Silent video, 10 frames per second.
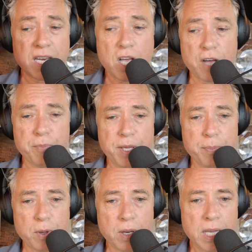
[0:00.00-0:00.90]
of
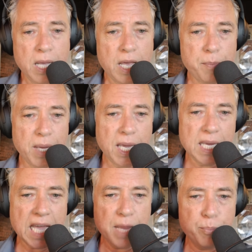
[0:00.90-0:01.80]
people and
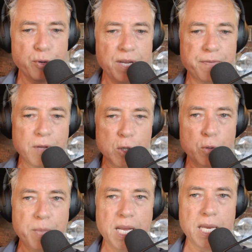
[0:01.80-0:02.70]
making a brief,
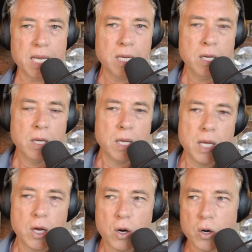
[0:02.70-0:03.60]
illuminating,
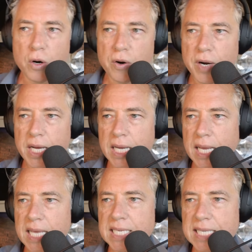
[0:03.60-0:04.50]
or
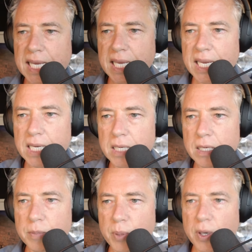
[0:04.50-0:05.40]
entertaining
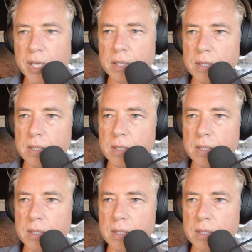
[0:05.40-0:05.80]
point.